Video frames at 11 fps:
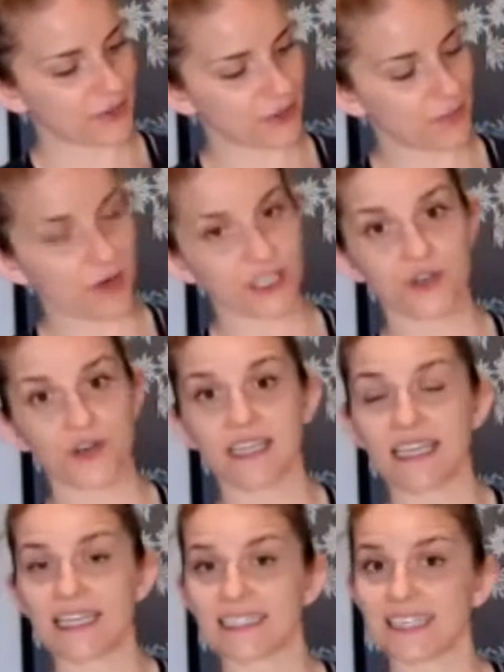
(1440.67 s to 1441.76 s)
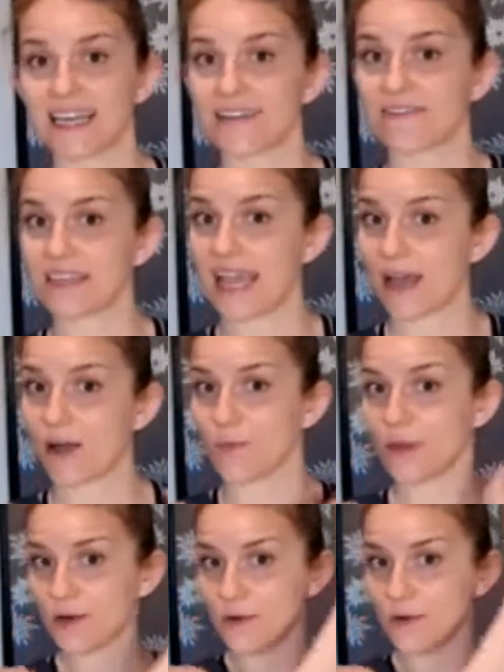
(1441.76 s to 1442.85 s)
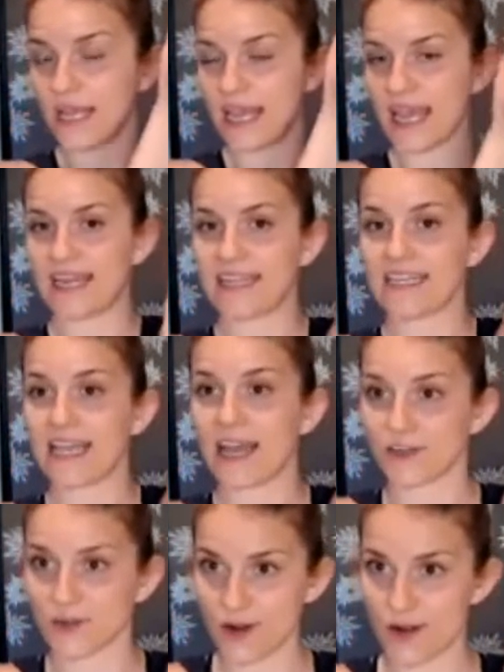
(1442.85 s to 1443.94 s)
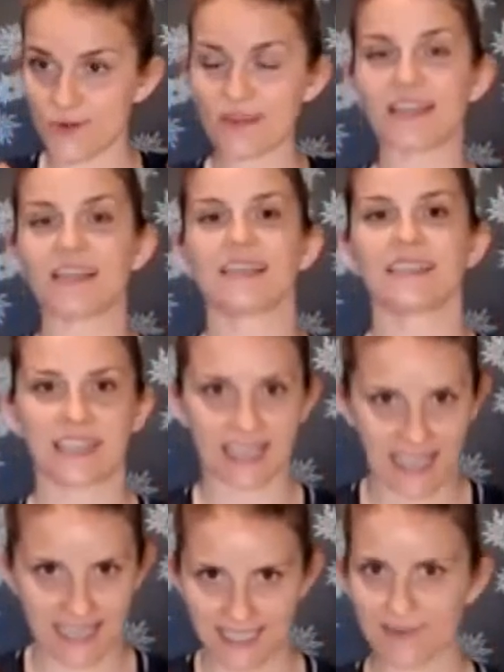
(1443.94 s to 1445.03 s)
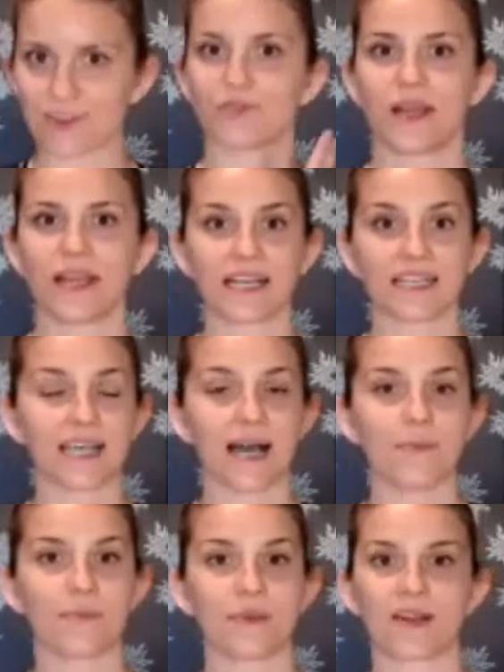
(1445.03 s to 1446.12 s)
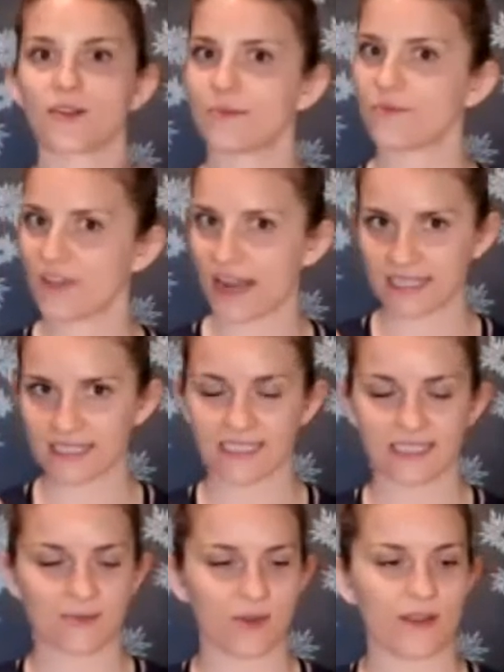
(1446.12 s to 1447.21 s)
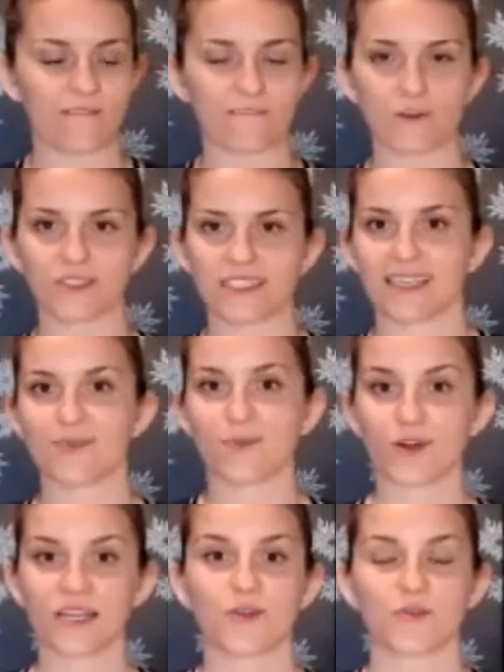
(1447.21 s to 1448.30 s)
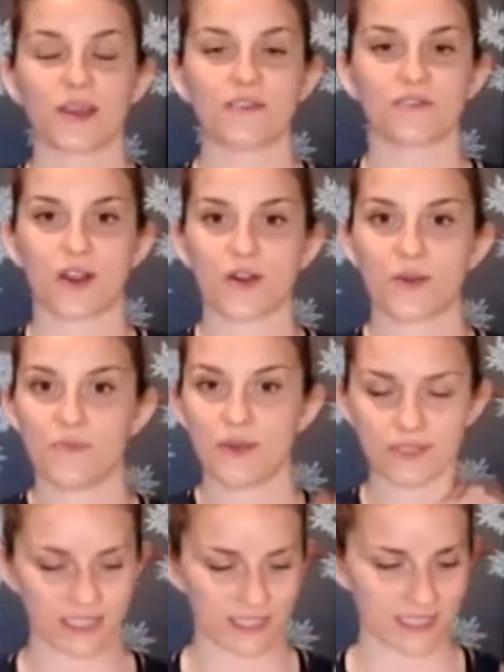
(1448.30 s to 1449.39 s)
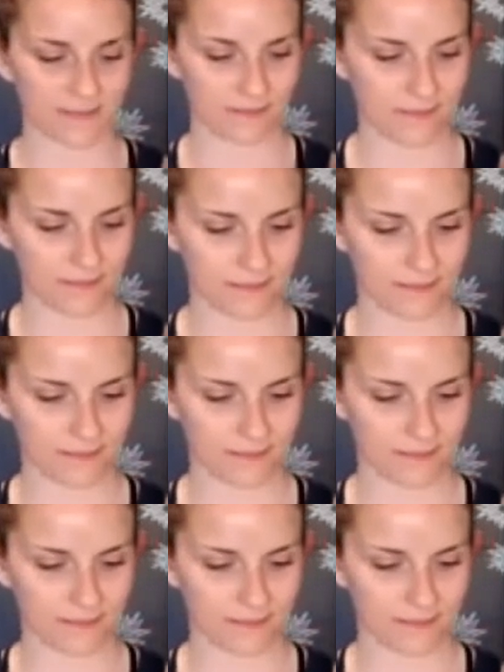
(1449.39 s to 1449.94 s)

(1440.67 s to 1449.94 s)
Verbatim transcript: extra pressure on the inside of the elbow and in the underarm is again supposed to wake us up, get our lymphatic system going first thing in the morning, great for our immune system.